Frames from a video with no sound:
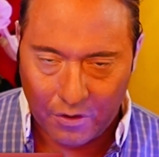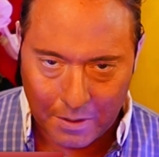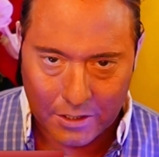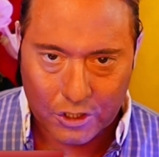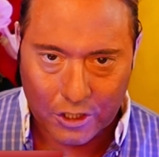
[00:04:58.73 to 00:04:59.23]
just a
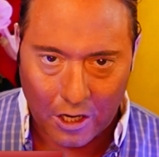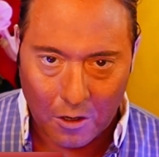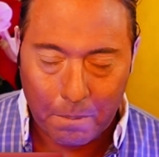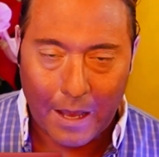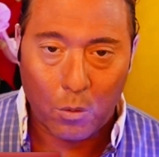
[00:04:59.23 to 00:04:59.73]
few minutes
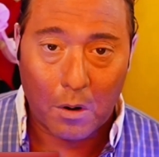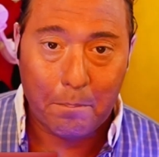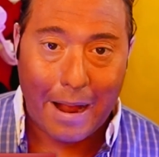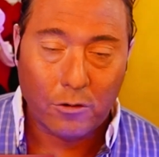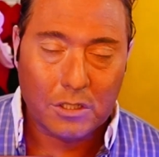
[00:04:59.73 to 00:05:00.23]
ago, and
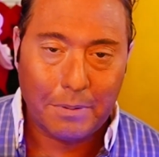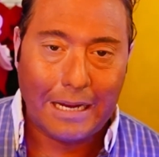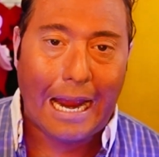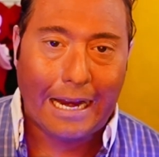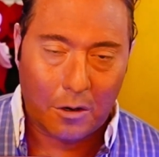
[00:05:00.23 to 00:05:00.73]
we're about
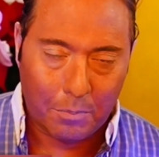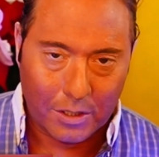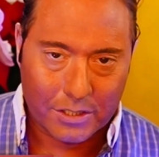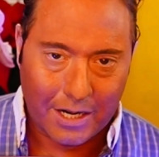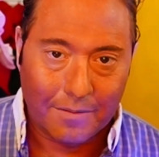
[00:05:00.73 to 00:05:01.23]
to be
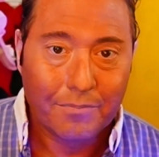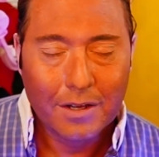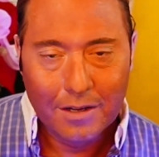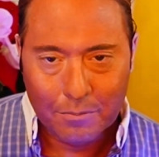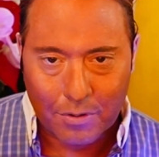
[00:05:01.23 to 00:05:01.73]
800 points
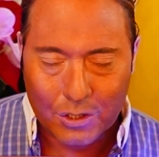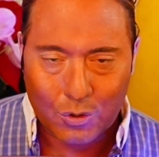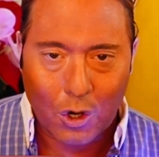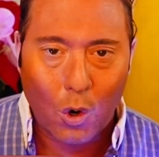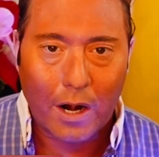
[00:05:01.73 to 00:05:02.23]
down.
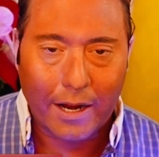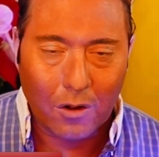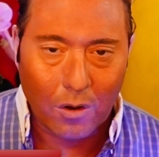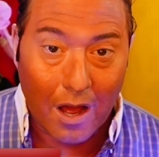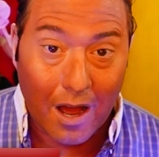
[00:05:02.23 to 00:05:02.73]
Press record,
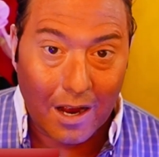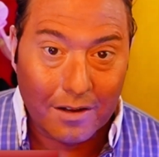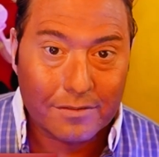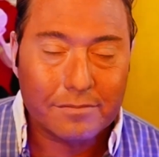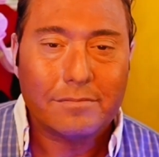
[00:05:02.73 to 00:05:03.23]
I go
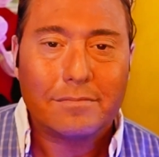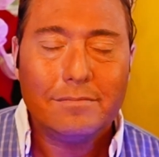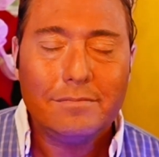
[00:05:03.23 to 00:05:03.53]
live.